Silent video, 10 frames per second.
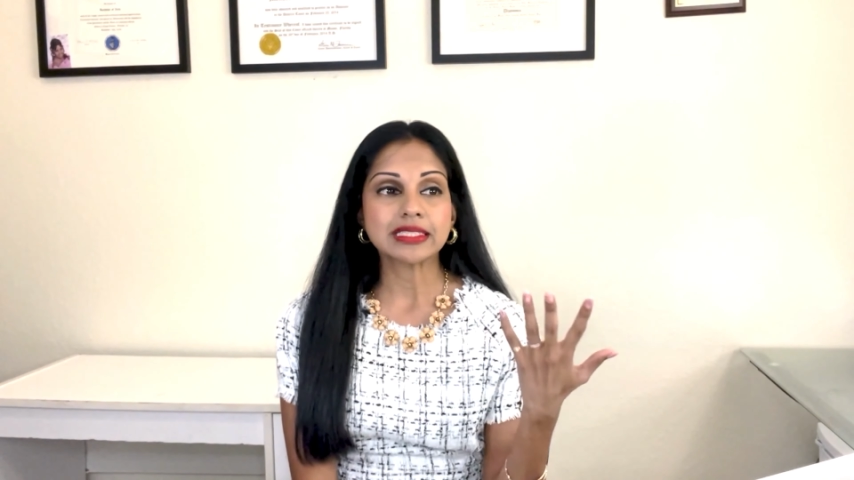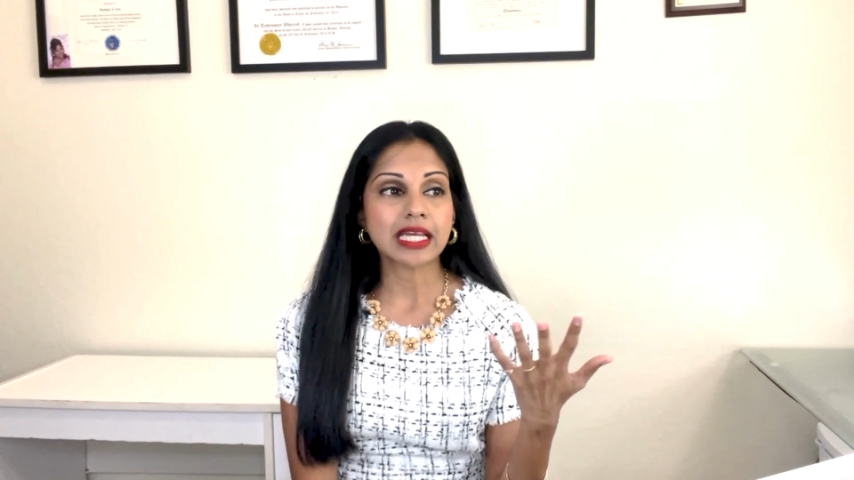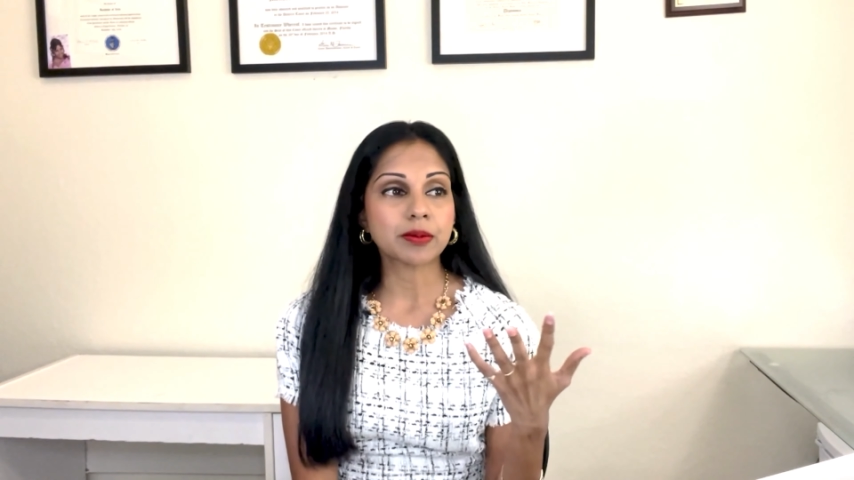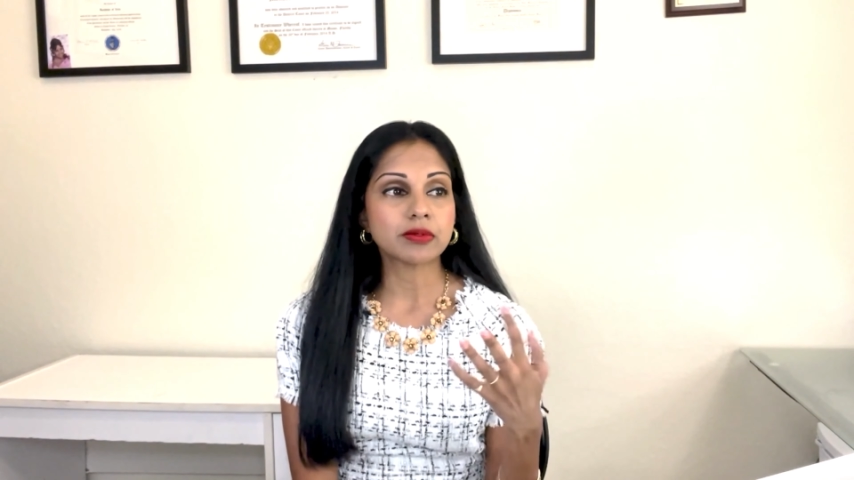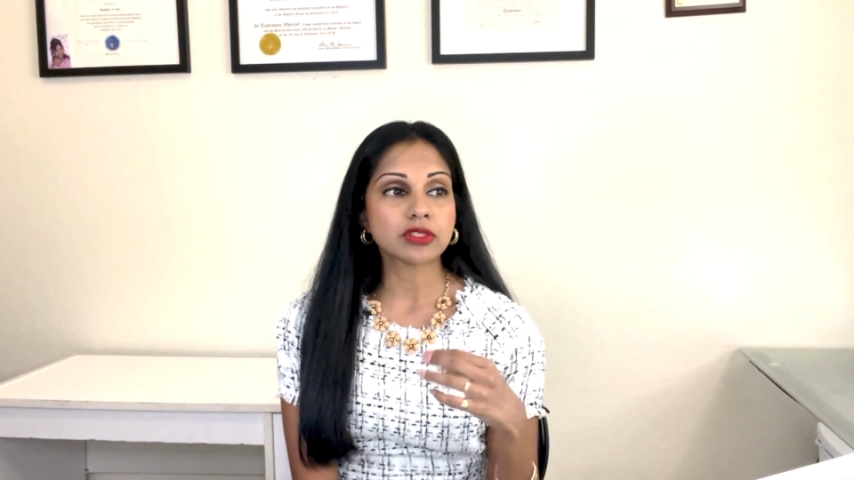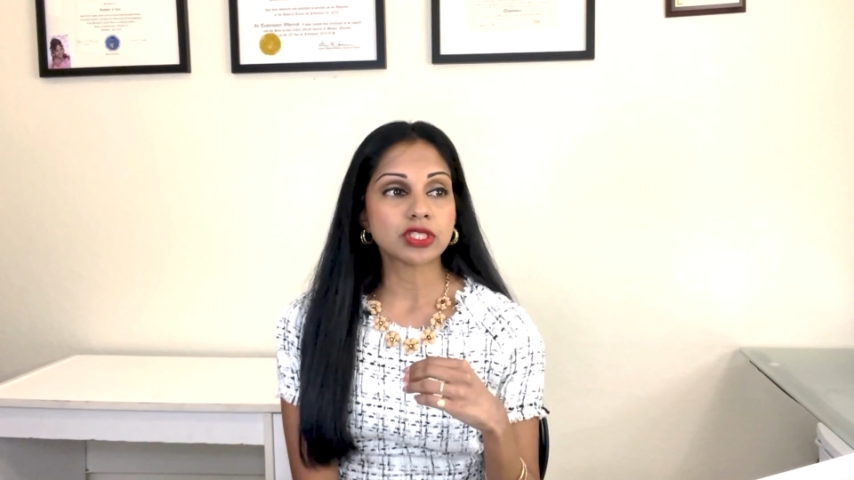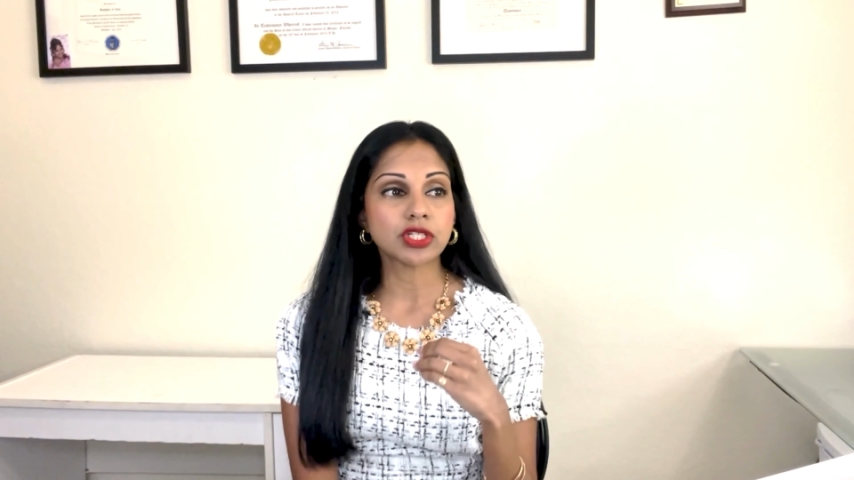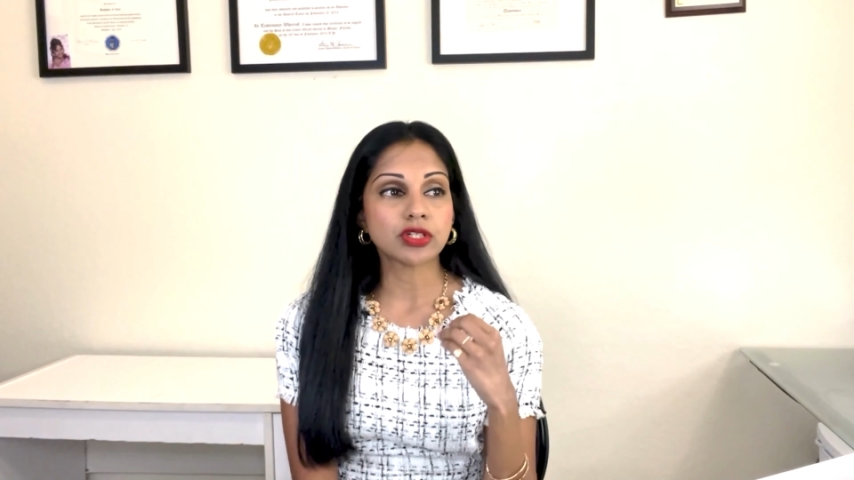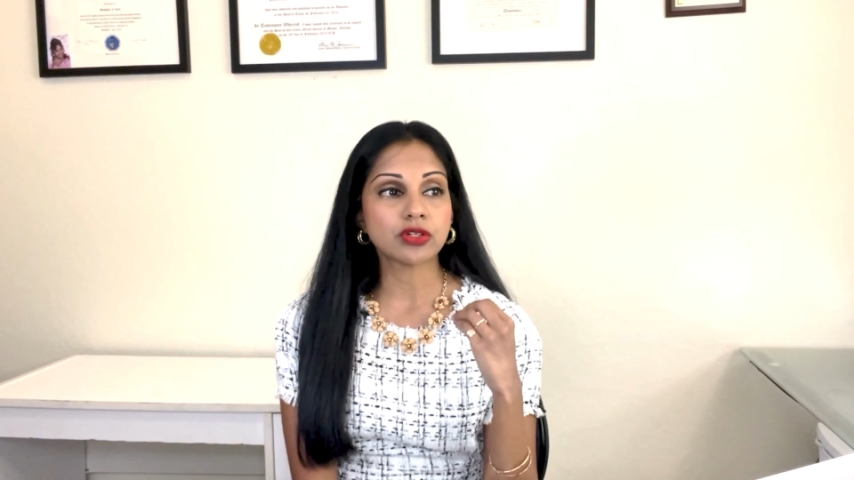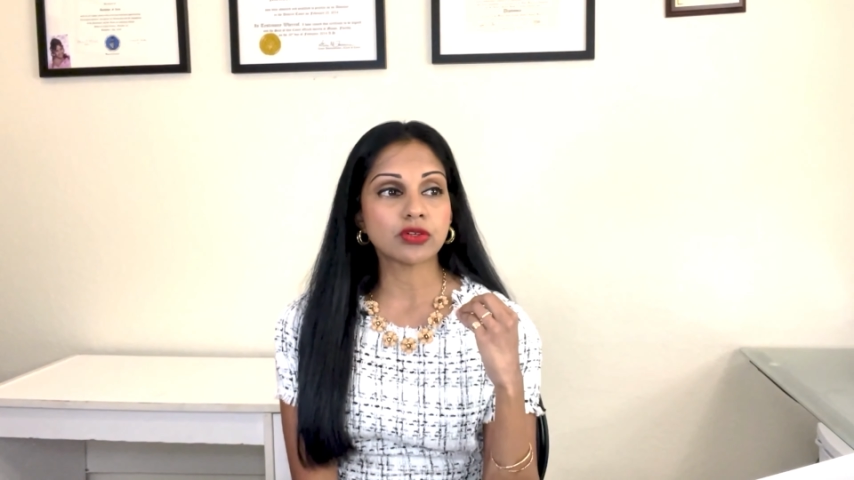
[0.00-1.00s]
able
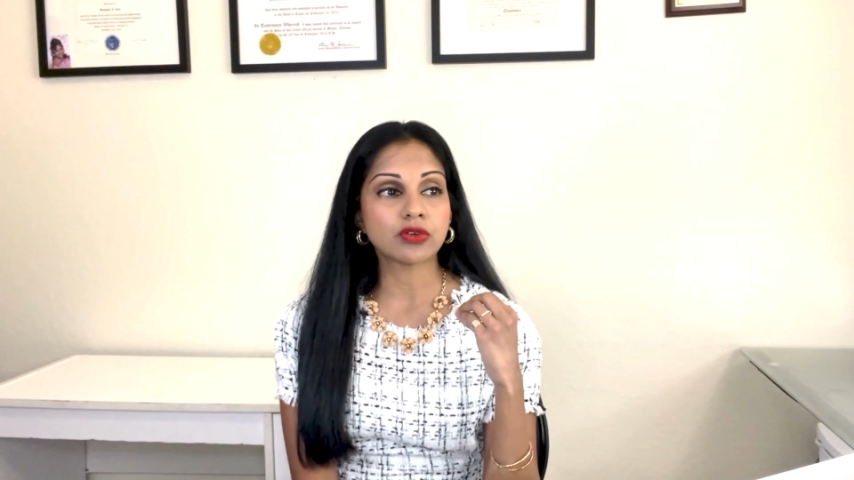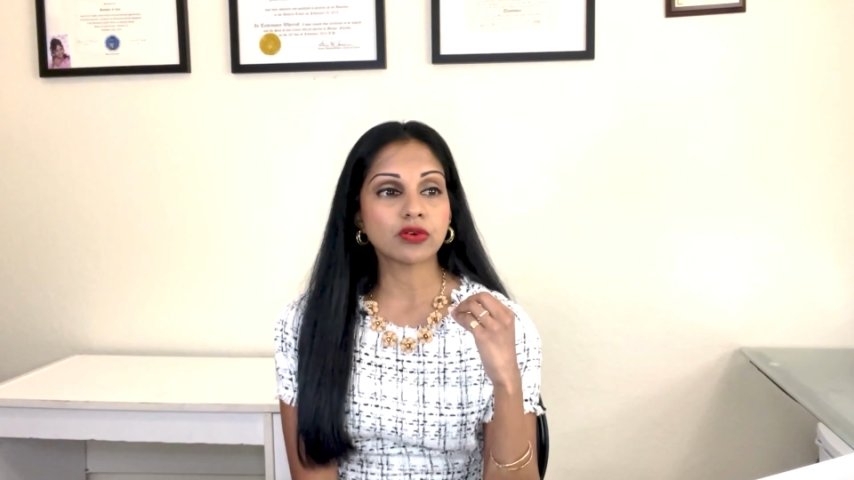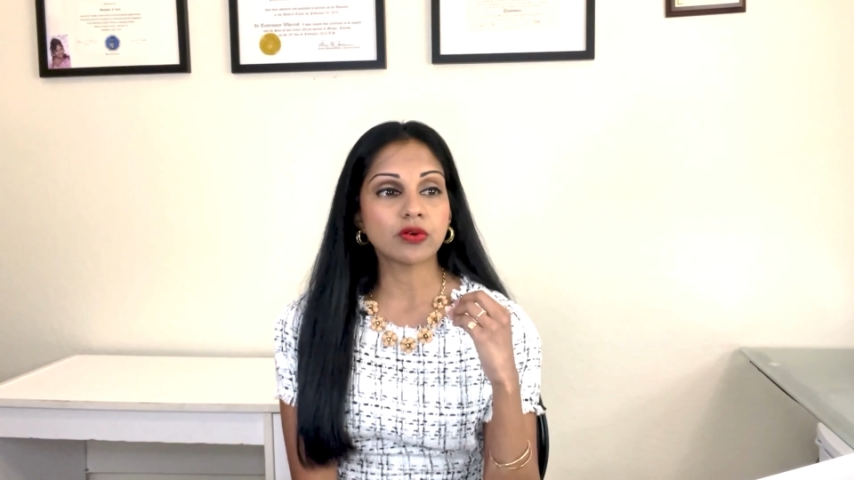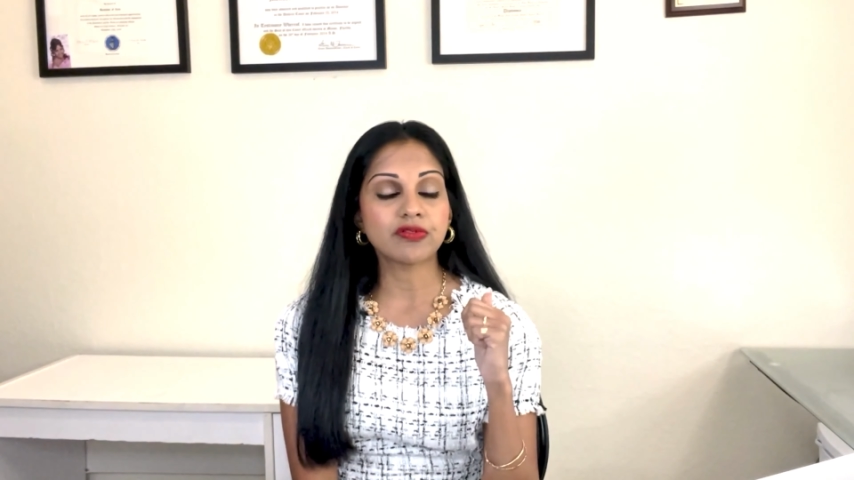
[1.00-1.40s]
to